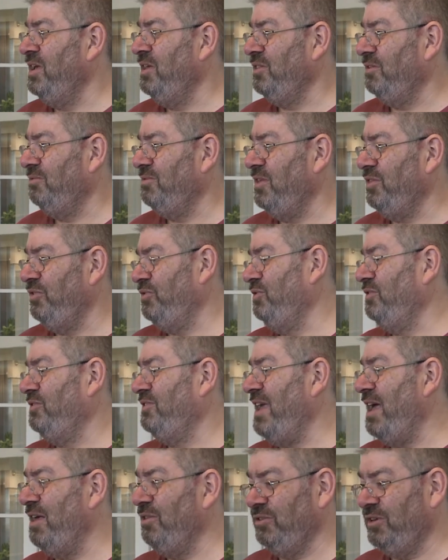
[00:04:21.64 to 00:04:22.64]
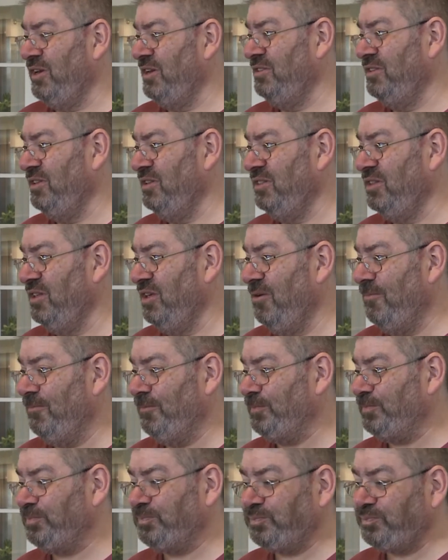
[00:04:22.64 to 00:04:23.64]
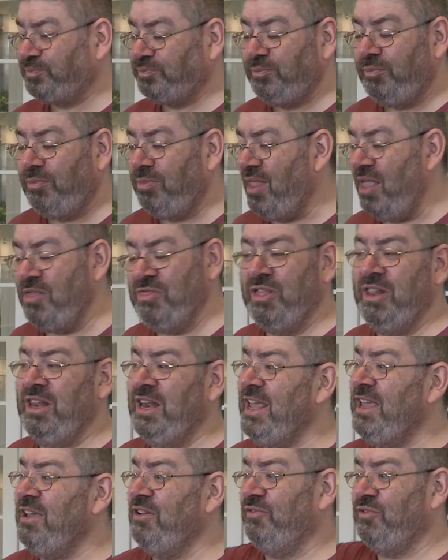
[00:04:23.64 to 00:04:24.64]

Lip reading: that run through South London, the Lea,